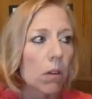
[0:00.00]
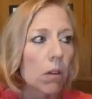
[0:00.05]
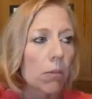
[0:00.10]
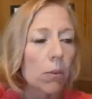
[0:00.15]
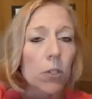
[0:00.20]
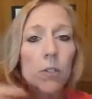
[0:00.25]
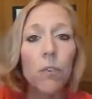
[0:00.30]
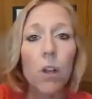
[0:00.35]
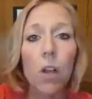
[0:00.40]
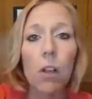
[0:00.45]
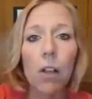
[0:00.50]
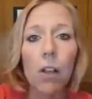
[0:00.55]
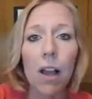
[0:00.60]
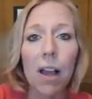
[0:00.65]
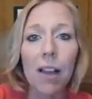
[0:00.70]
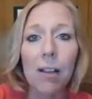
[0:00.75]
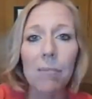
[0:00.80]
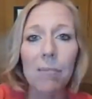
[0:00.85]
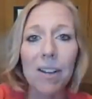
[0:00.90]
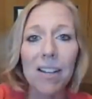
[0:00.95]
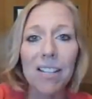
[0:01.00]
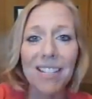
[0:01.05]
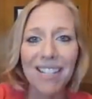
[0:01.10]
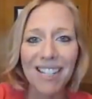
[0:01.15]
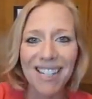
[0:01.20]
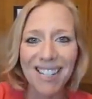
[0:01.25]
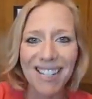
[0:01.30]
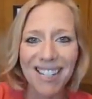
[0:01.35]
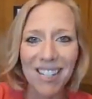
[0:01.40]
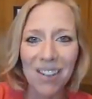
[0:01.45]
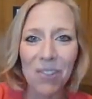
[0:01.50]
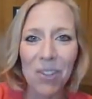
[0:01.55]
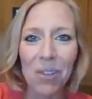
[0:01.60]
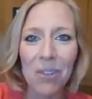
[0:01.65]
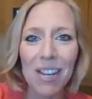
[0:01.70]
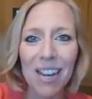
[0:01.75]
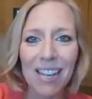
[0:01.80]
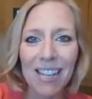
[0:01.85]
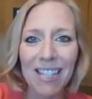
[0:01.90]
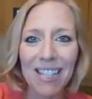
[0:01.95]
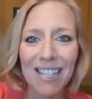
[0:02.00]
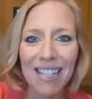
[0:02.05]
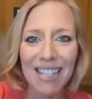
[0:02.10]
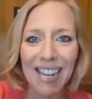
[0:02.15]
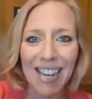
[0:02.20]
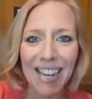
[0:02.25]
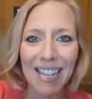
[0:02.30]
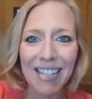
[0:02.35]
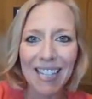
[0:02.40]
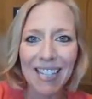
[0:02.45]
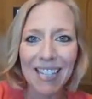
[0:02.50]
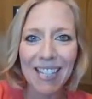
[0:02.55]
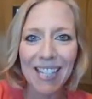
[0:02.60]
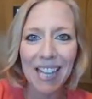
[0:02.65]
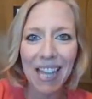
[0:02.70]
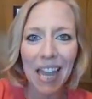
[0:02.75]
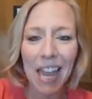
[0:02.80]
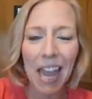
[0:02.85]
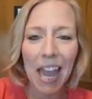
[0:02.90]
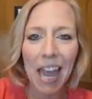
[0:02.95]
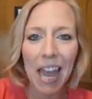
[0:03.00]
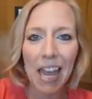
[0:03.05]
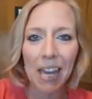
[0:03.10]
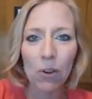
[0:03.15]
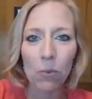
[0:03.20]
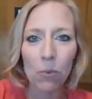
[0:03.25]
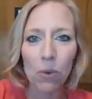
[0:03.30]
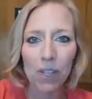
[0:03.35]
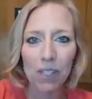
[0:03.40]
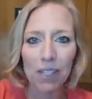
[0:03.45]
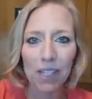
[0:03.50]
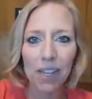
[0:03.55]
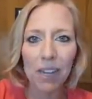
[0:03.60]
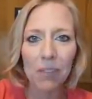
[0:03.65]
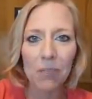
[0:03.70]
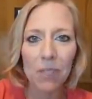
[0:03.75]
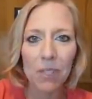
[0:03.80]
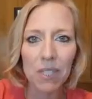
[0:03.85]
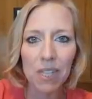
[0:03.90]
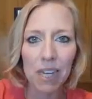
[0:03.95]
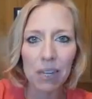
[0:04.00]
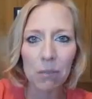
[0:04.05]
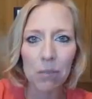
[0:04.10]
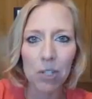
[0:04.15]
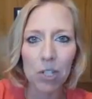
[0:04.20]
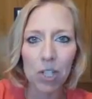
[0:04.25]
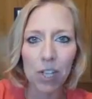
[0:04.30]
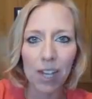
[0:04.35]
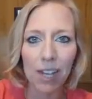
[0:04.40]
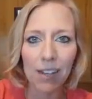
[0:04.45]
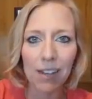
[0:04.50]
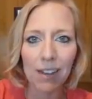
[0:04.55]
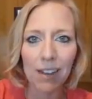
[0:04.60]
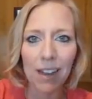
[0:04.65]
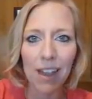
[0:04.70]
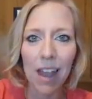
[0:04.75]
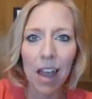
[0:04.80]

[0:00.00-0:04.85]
First of all, I'm a citizen of the United States and a resident of the state of Michigan.